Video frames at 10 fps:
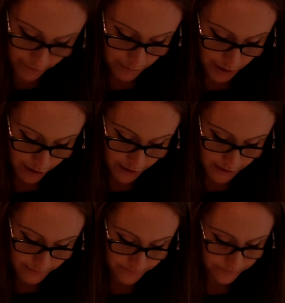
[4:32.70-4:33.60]
for Mark.
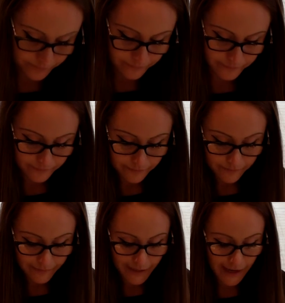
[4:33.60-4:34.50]

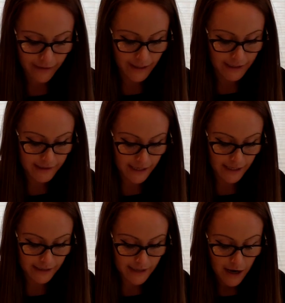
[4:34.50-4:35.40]
And then it
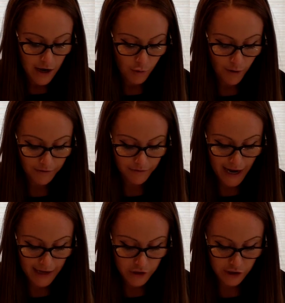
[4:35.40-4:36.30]
says, what
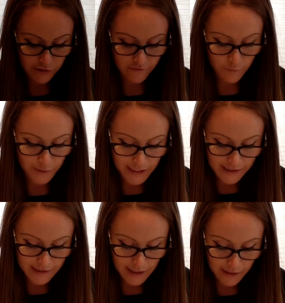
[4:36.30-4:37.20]
fraction of the
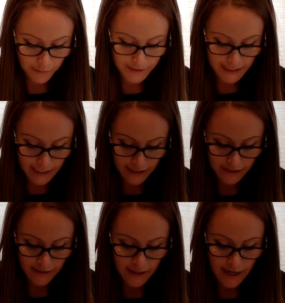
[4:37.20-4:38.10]
pizza was
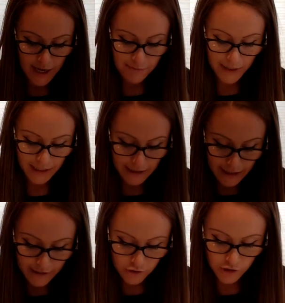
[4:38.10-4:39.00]
eaten by
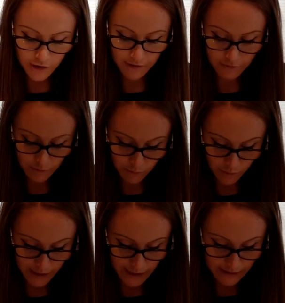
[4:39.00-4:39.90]
each of the
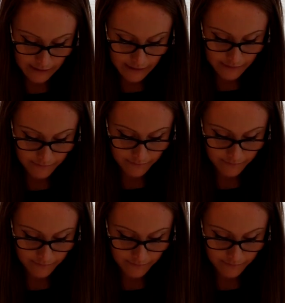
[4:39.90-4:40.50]
boys?